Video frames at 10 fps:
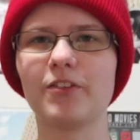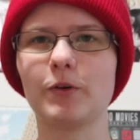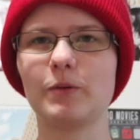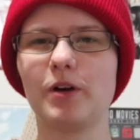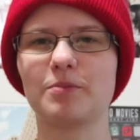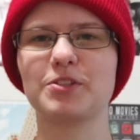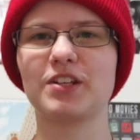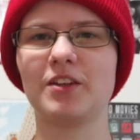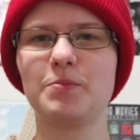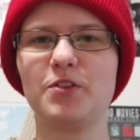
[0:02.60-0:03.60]
everyone, welcome to
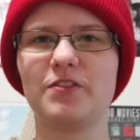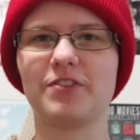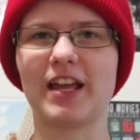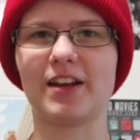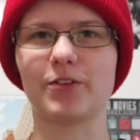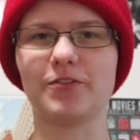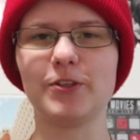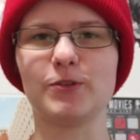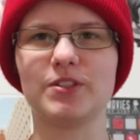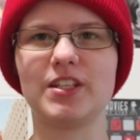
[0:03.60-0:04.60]
another Movie Fanatic
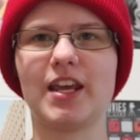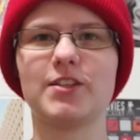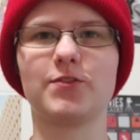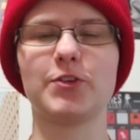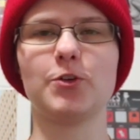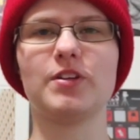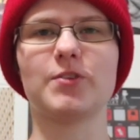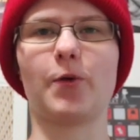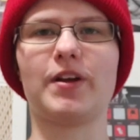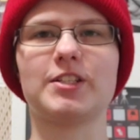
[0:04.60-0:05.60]
review. Today's review is
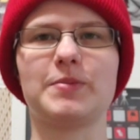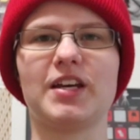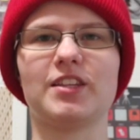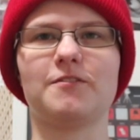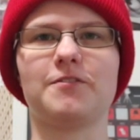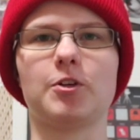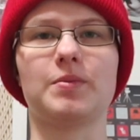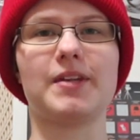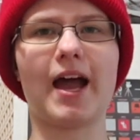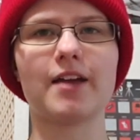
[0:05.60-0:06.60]
going to be on the
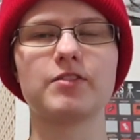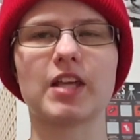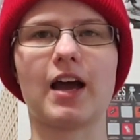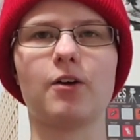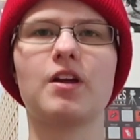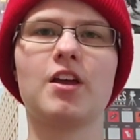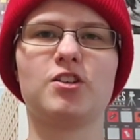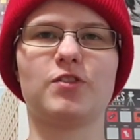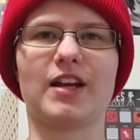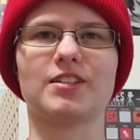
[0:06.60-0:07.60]
film Knives Out,
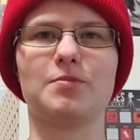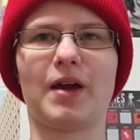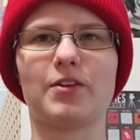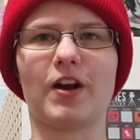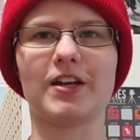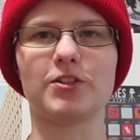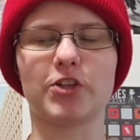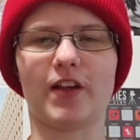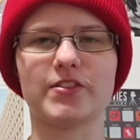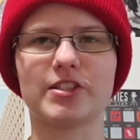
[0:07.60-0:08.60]
directed by Rian
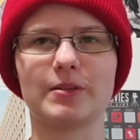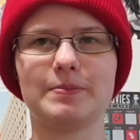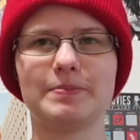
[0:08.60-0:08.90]
Johnson.